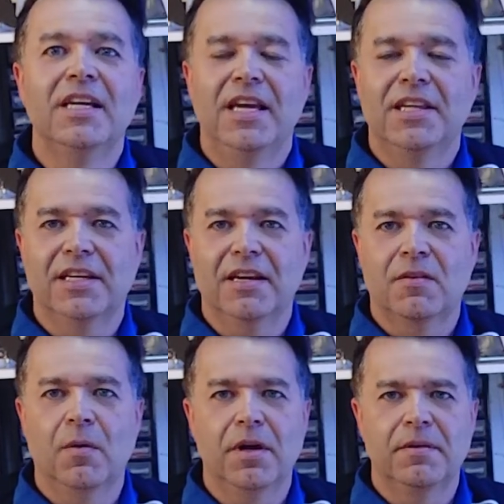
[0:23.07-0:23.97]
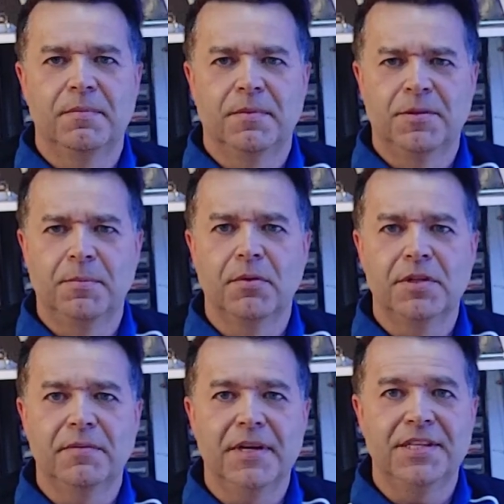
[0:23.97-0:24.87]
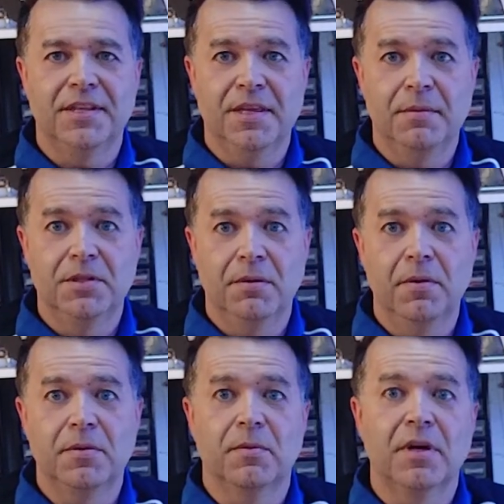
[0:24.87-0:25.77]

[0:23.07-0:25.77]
It's going to have quite a sporty racing theme to it,